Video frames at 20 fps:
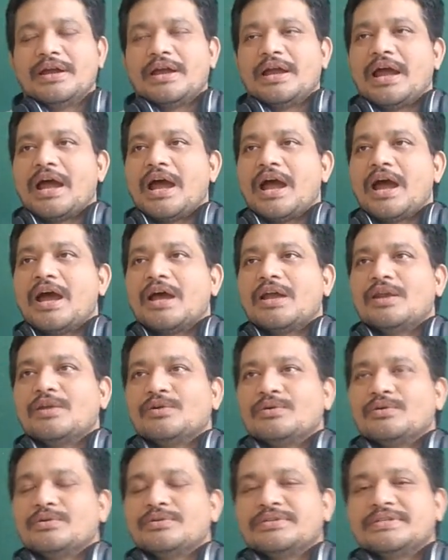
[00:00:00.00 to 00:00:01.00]

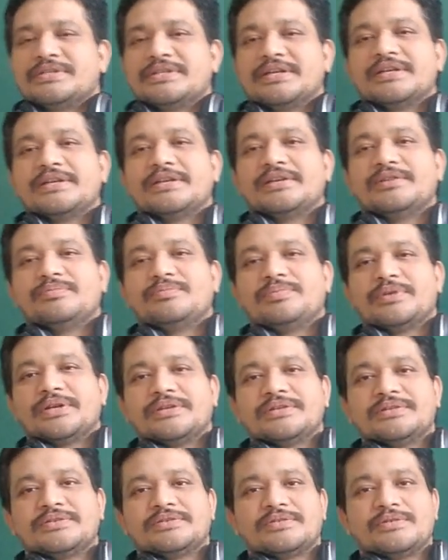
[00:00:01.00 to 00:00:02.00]
halogen in
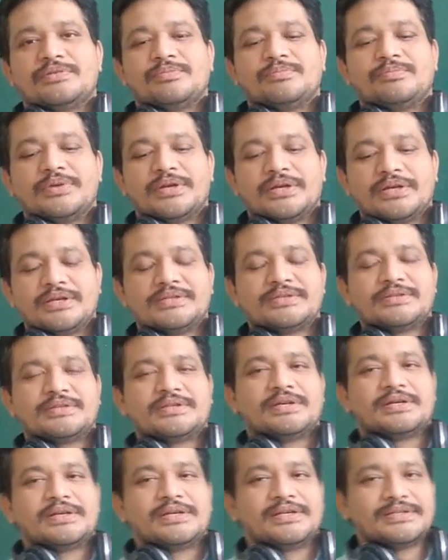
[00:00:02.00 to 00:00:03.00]
presence of base,
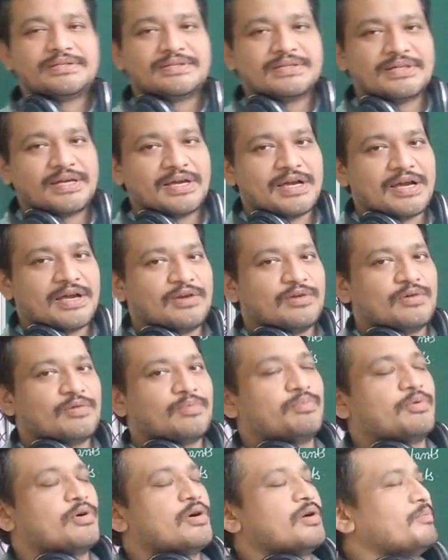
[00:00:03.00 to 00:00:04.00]
that is the
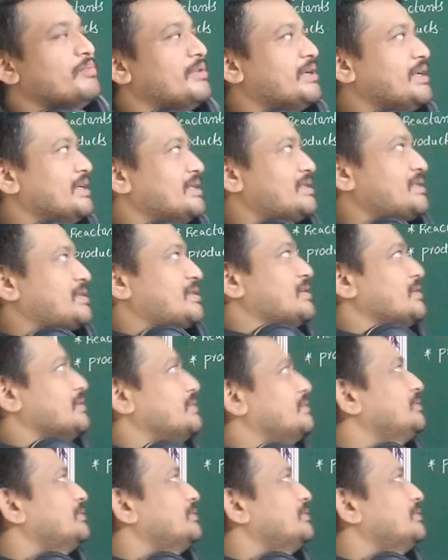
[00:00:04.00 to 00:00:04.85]
haloform test.